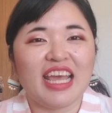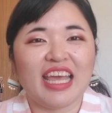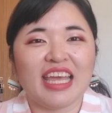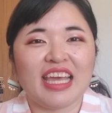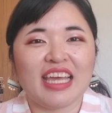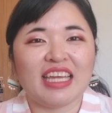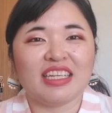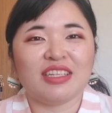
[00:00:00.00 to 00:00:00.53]

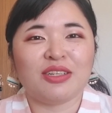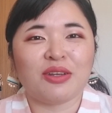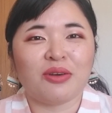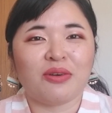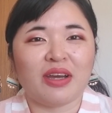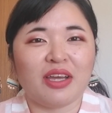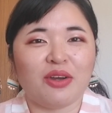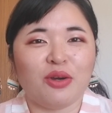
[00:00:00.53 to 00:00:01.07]
And you
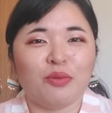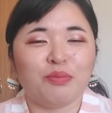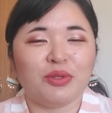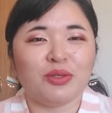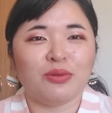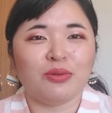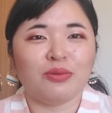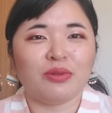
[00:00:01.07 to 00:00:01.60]
know, I hope
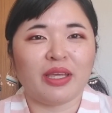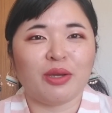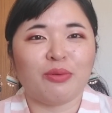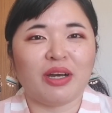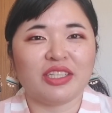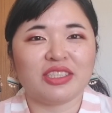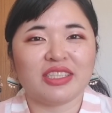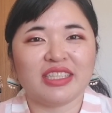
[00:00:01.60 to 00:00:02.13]
you like
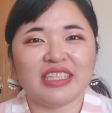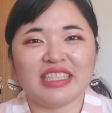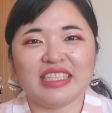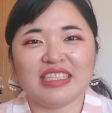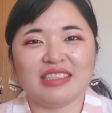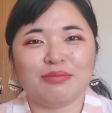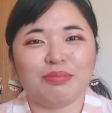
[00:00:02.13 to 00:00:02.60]
watching these,